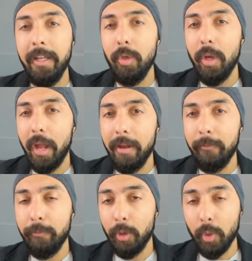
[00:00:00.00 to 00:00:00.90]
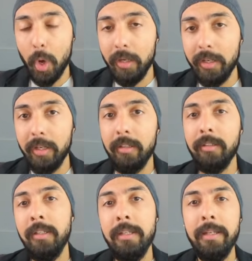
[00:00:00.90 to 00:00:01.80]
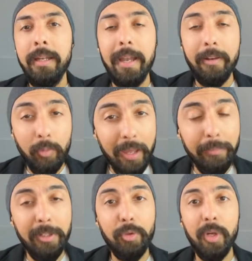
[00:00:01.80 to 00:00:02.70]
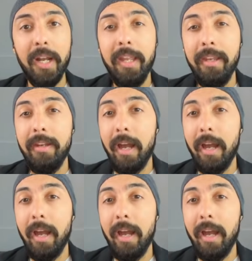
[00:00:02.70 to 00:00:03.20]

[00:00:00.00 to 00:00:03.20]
you have your Conda environment ready.